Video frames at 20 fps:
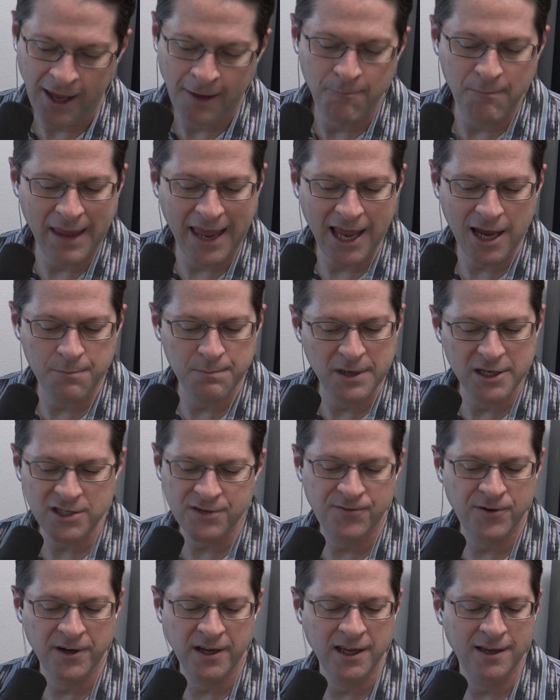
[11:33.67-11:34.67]
Man
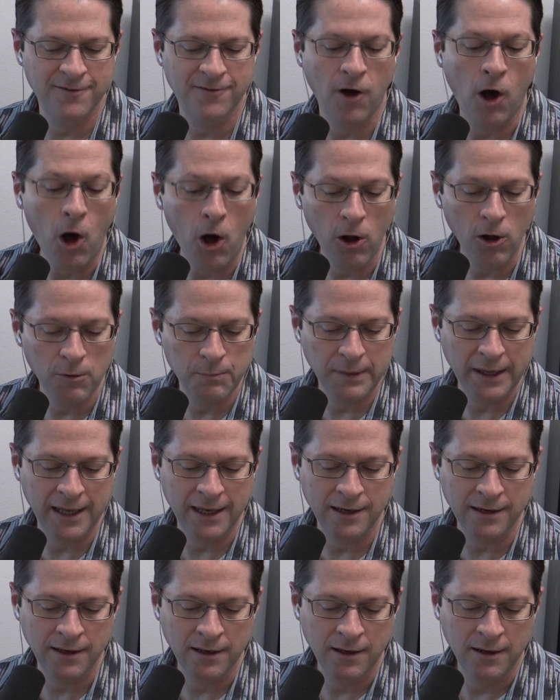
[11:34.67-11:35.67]
must forgive all
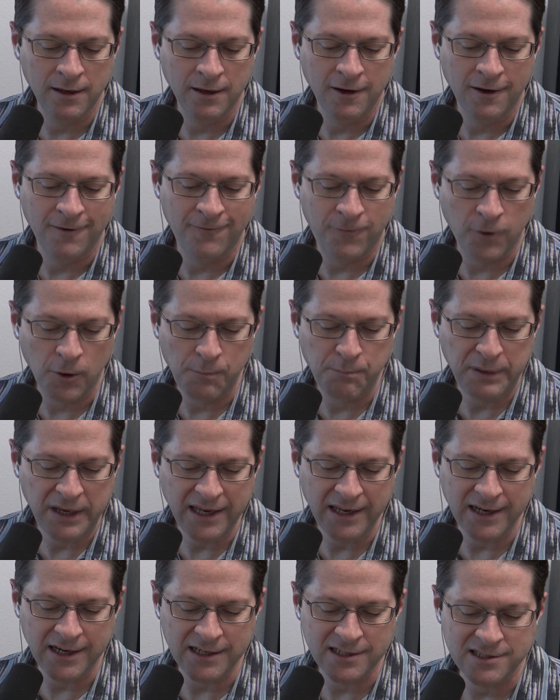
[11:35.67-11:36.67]
men for
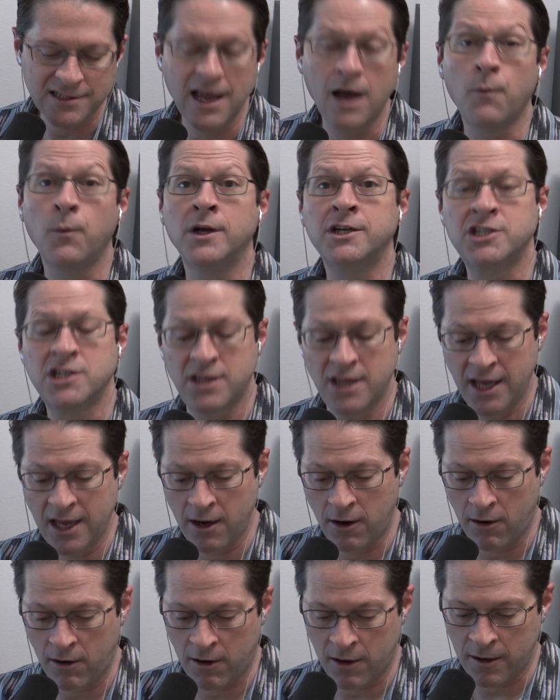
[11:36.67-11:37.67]
beings that which
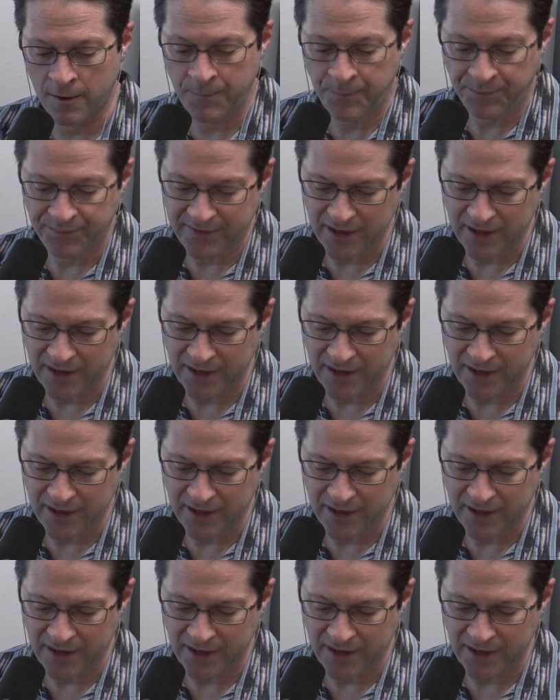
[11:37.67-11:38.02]
they are.